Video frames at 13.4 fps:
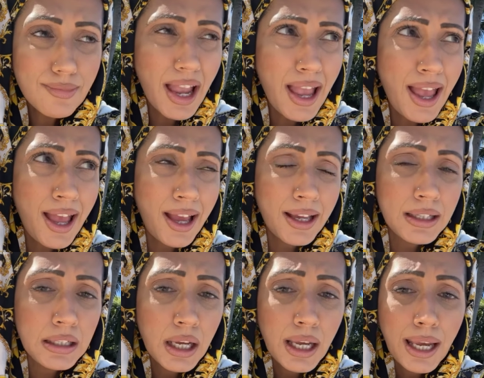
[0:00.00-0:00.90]

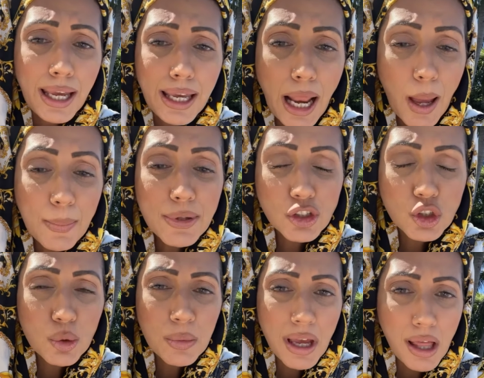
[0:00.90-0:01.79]
And it happens
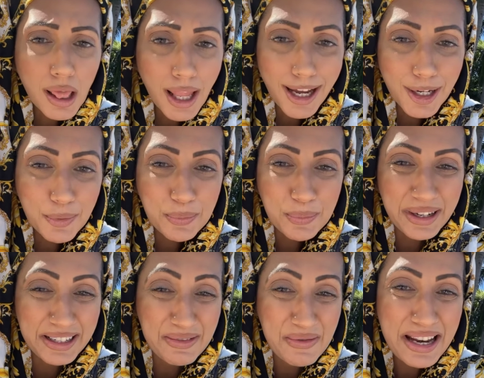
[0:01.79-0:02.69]
to me a lot,
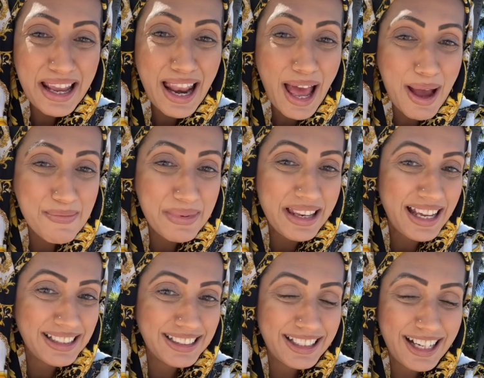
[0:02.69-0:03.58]
but when it happened
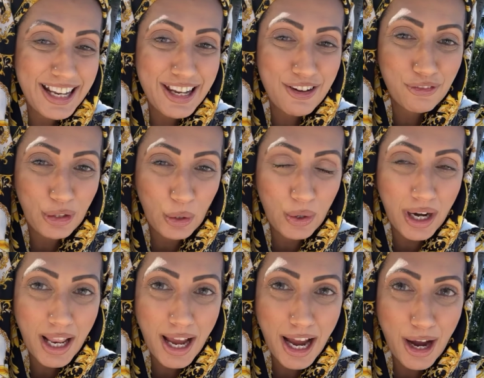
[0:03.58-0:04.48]
yesterday in
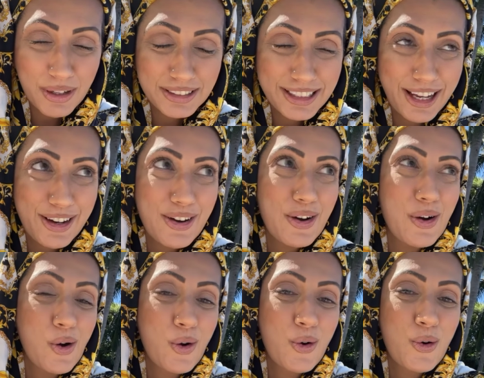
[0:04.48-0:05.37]
Florida, I was like,
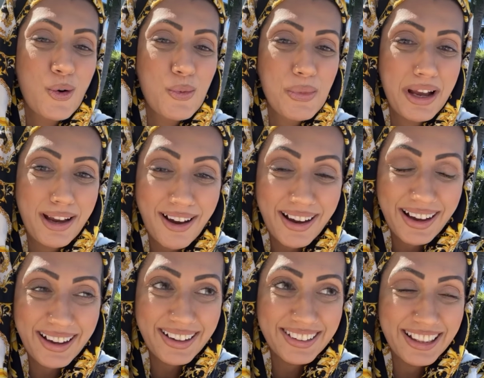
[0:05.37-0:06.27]
oh my
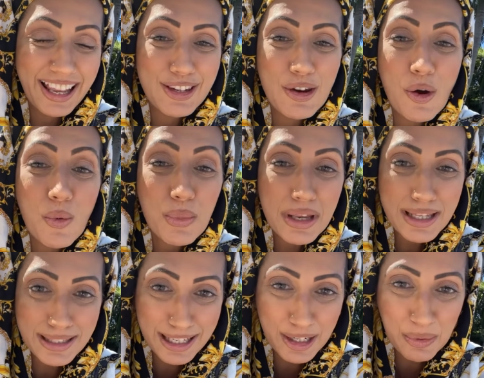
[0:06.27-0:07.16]
god, like
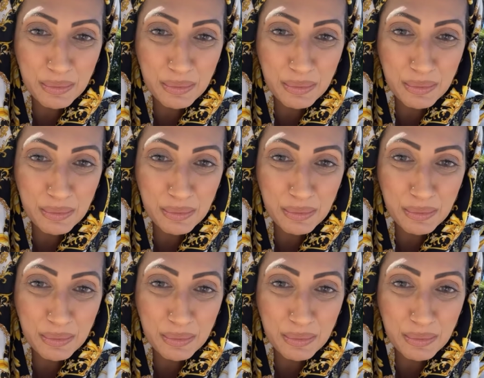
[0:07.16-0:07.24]
nobody's gonna